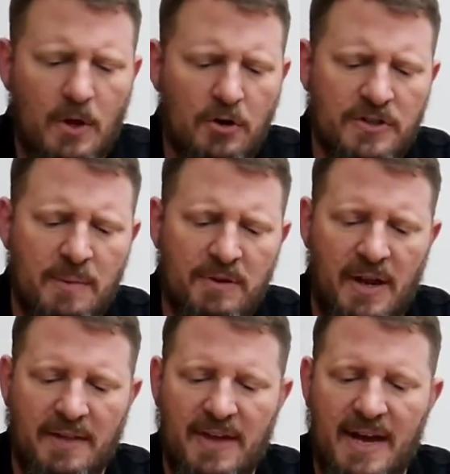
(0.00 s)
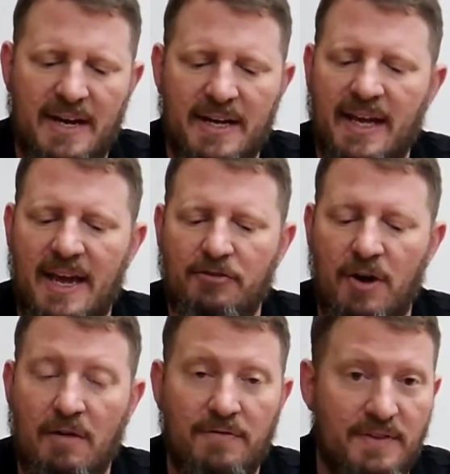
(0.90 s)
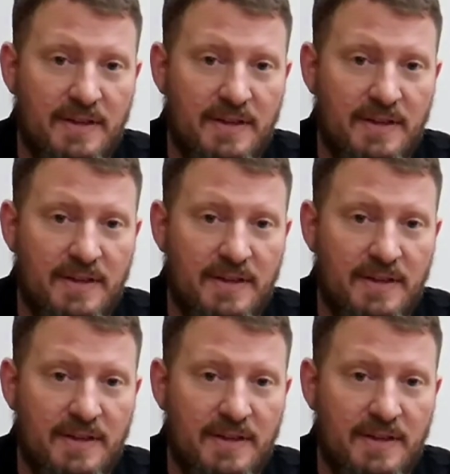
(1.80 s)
or something like that and it can't dry off,